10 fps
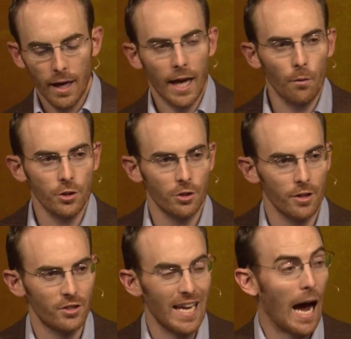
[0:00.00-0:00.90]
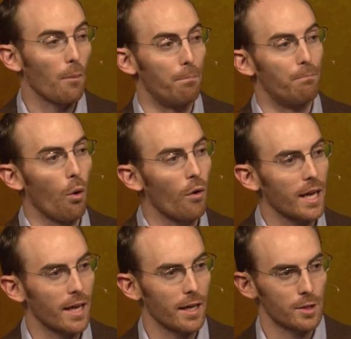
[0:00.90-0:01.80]
He wants you to see how
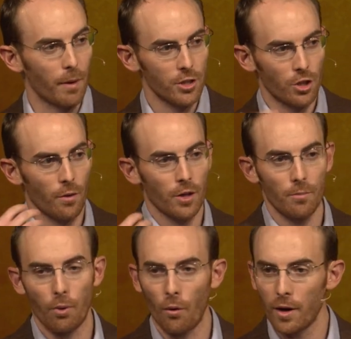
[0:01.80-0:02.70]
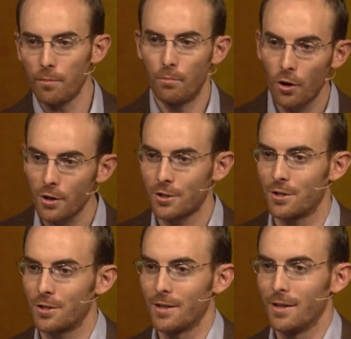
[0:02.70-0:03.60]
boring it is by showing you boring
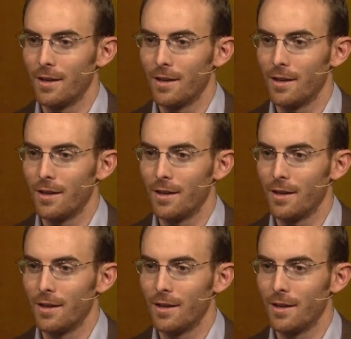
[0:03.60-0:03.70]
books